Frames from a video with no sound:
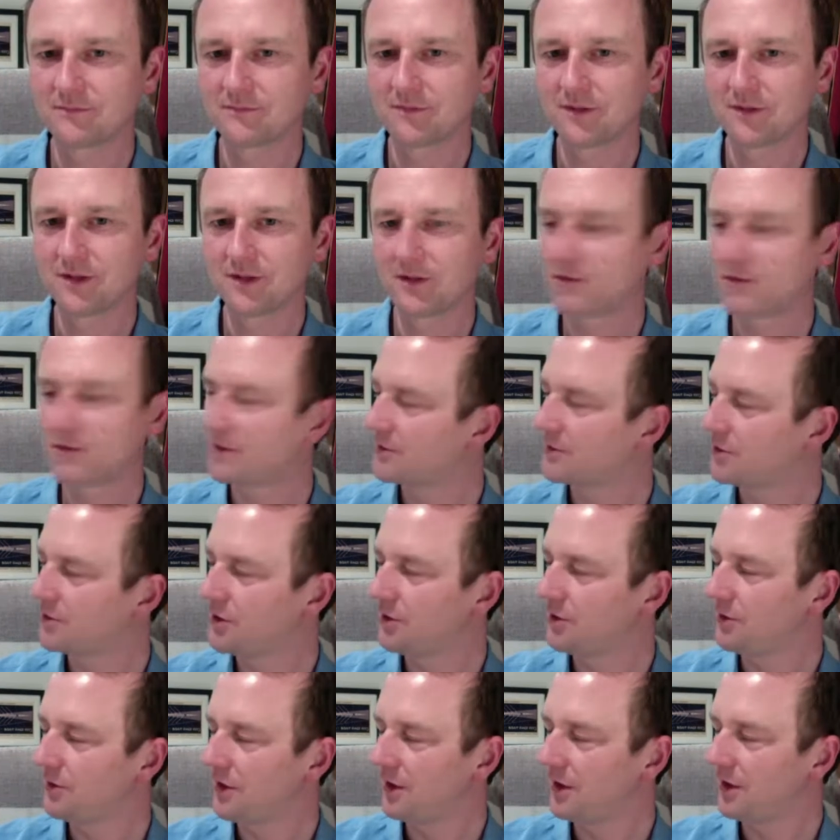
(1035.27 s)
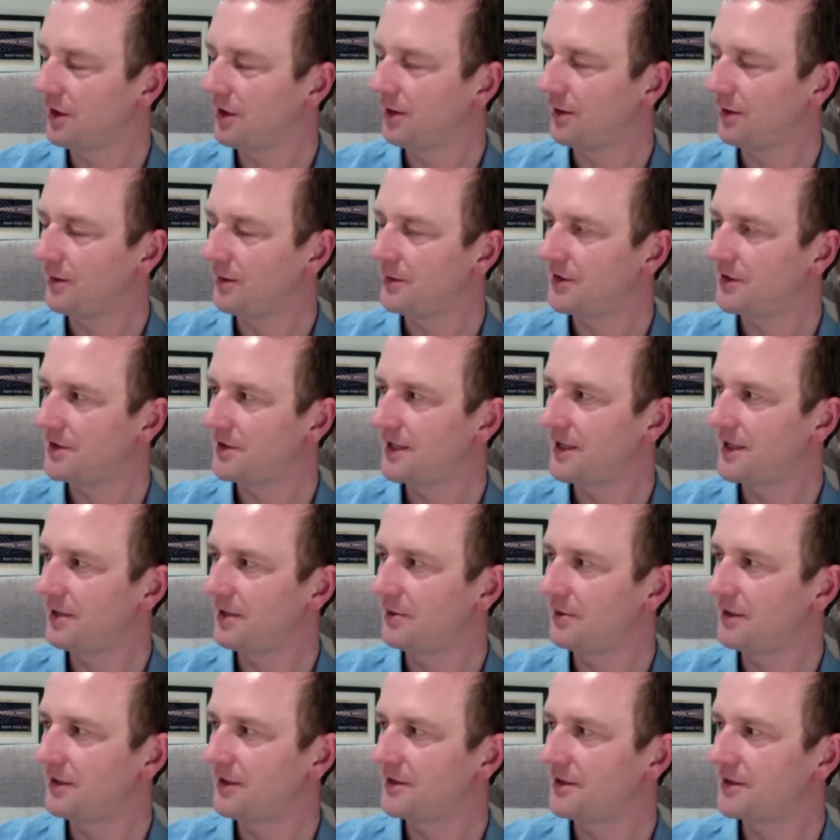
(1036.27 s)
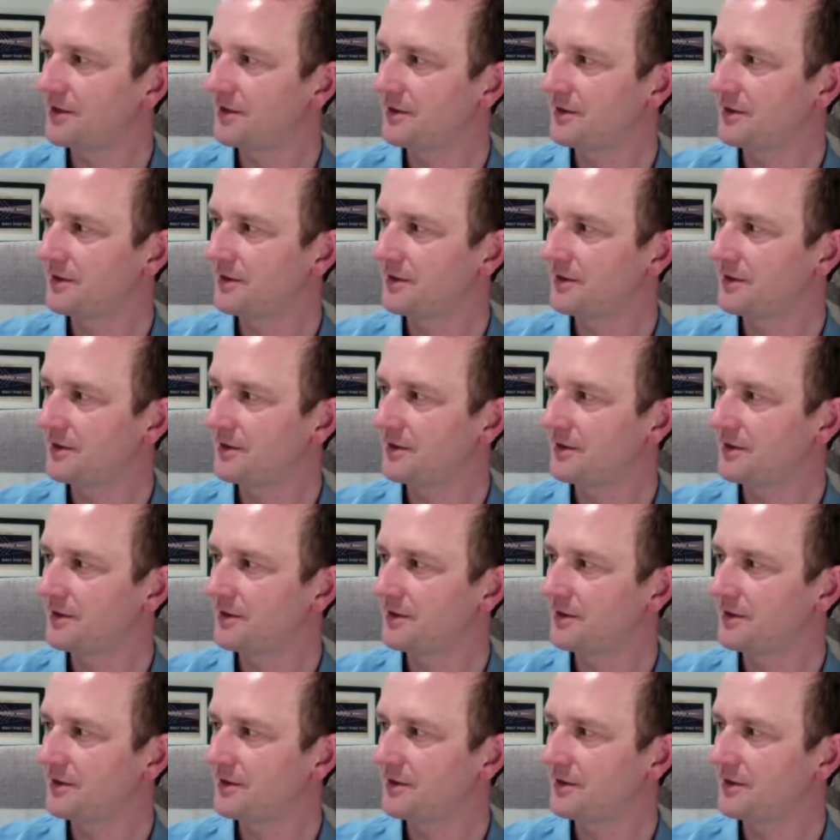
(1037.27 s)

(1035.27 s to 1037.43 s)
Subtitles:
Do you know what a Highwayman takeaway is?